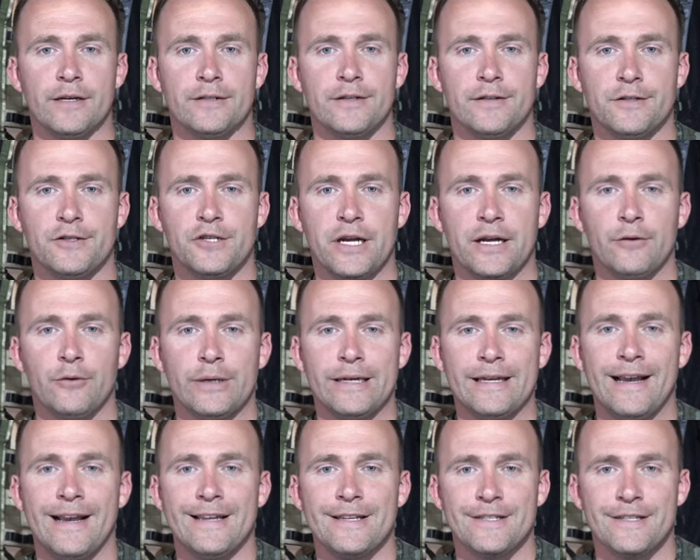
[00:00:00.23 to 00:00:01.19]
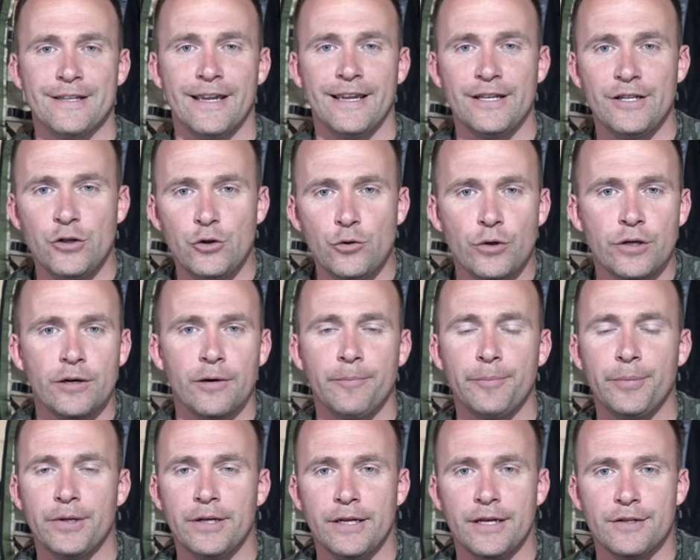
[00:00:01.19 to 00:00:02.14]
back to the channel, guys. A new
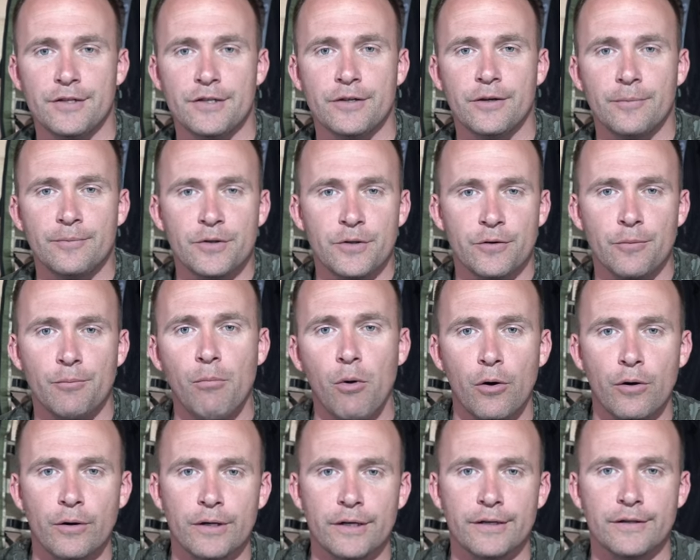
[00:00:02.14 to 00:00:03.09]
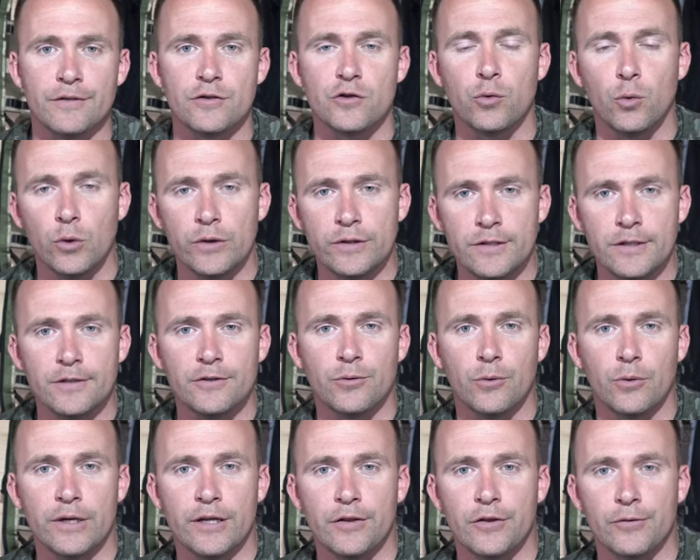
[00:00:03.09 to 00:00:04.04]
company has come to the market in
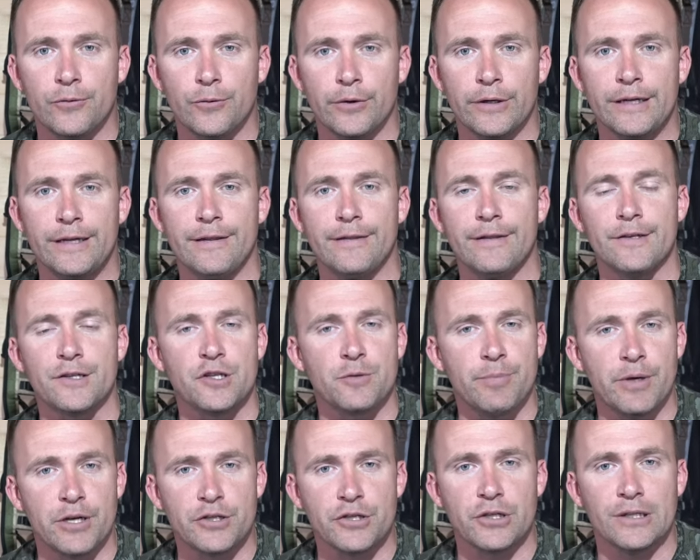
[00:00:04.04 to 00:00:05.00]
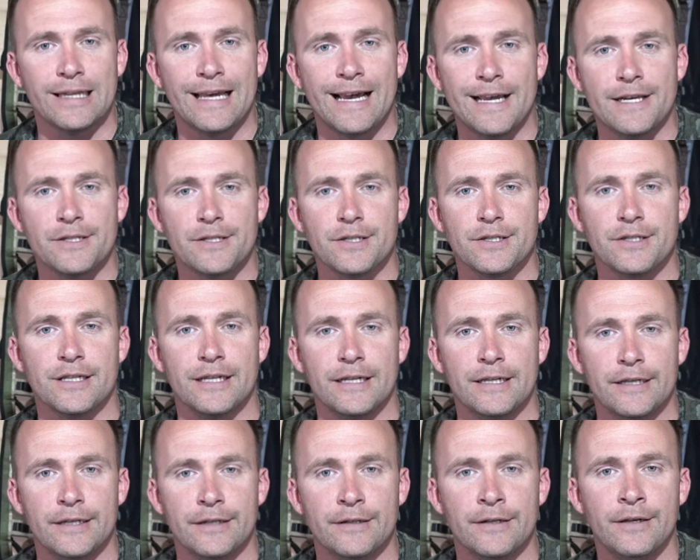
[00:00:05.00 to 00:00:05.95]
2023 that specializes
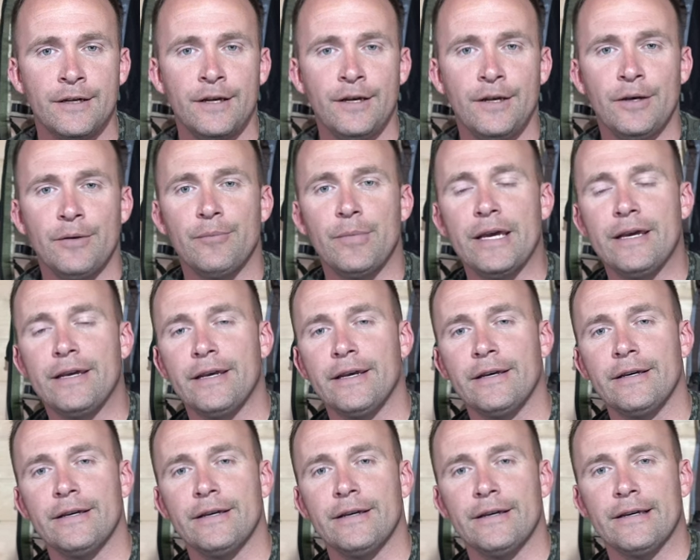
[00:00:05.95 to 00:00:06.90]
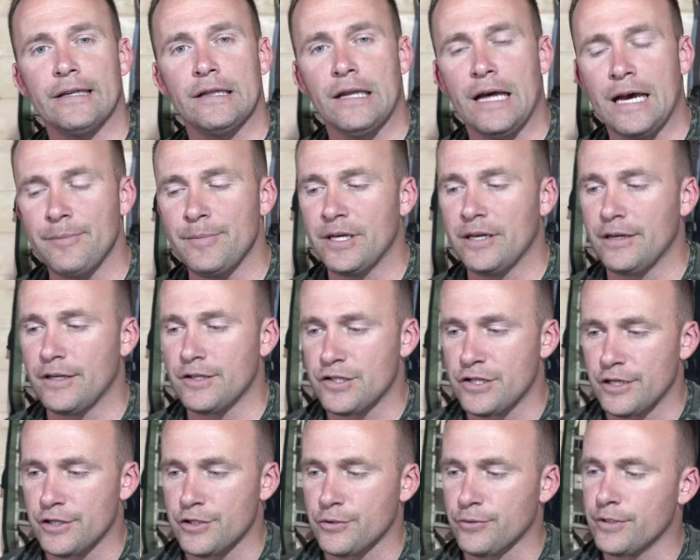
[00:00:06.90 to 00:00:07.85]
in making climbing
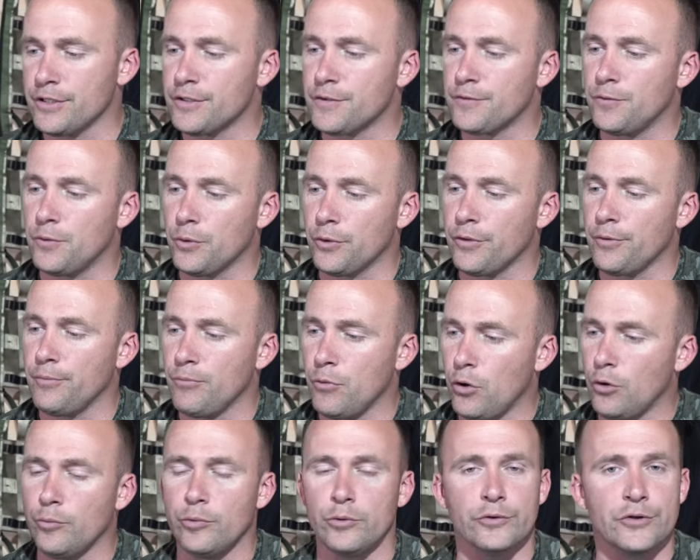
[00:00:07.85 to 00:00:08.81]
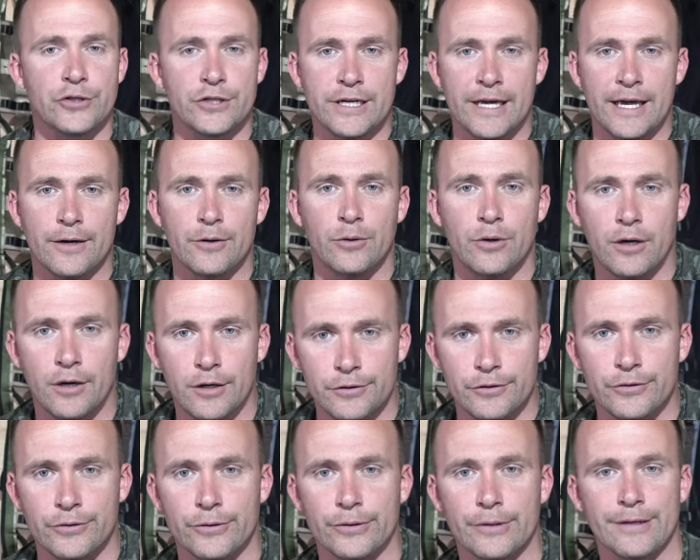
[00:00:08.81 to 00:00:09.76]
accessories for the mobile saddle
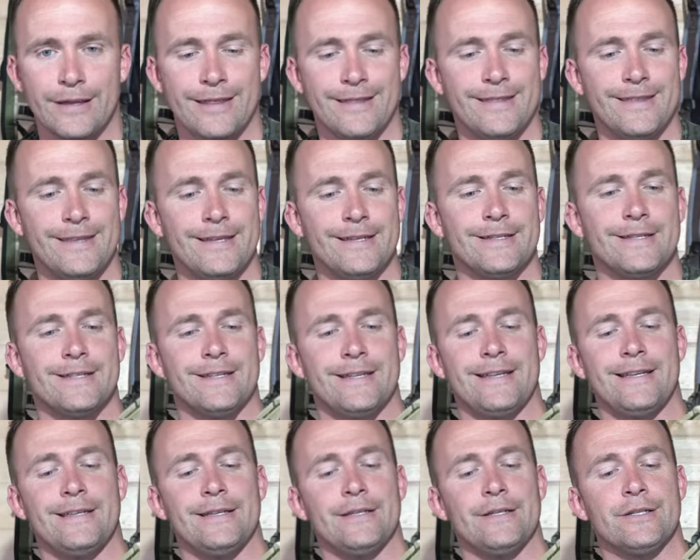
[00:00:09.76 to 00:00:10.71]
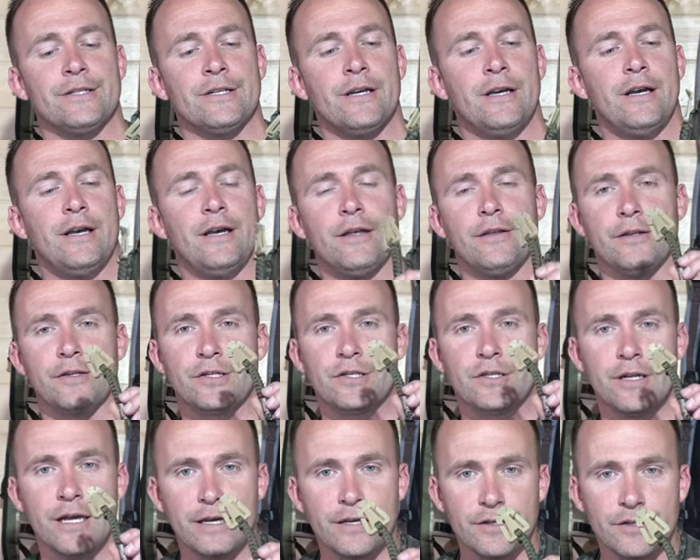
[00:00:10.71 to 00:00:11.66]
hunter. This is the
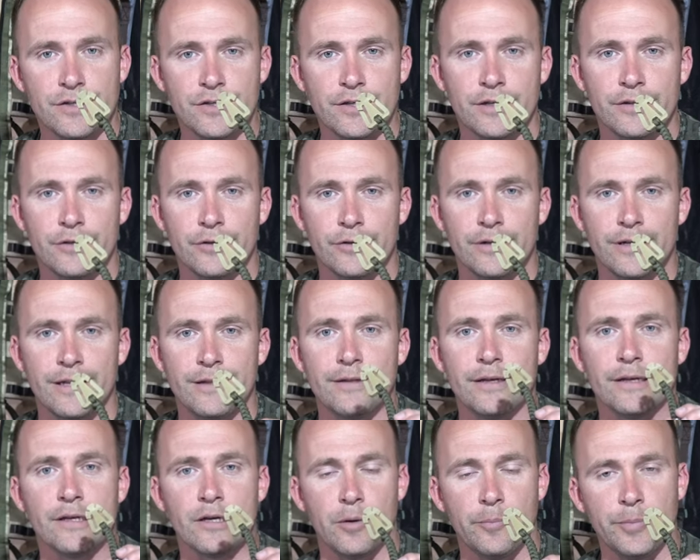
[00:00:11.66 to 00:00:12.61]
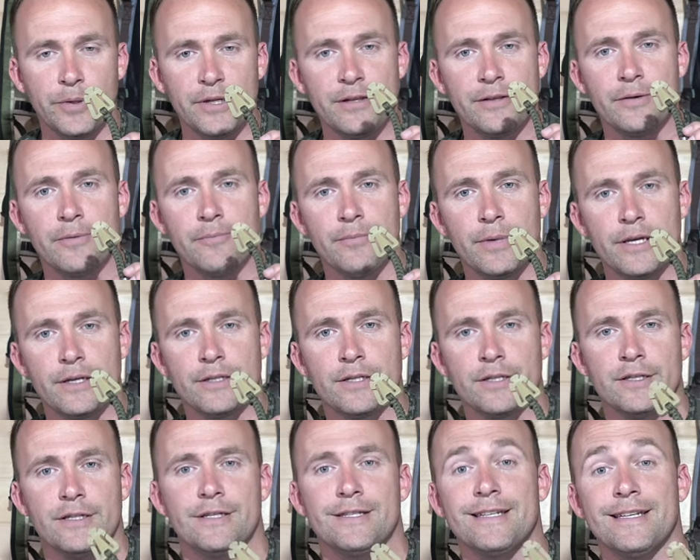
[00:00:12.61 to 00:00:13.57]
snake ascender, and the company that
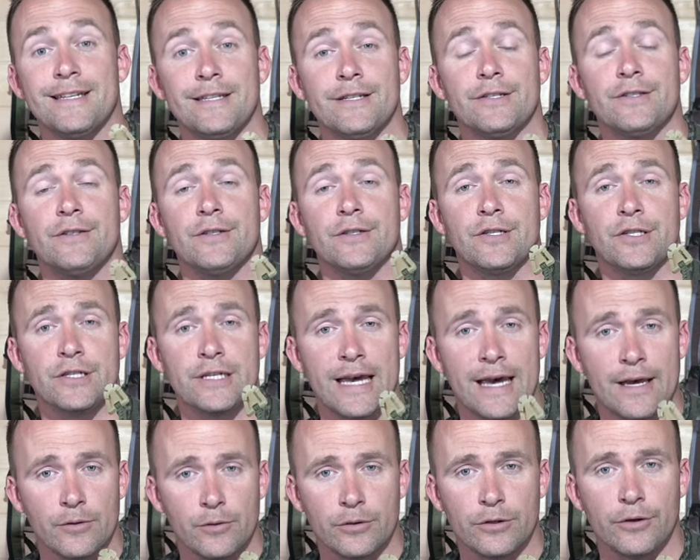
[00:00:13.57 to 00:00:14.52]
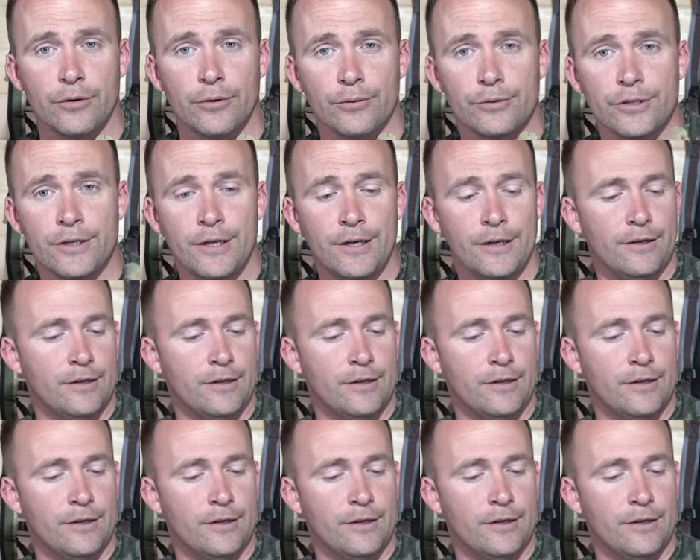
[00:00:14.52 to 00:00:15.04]
makes this is the Saddle Goat.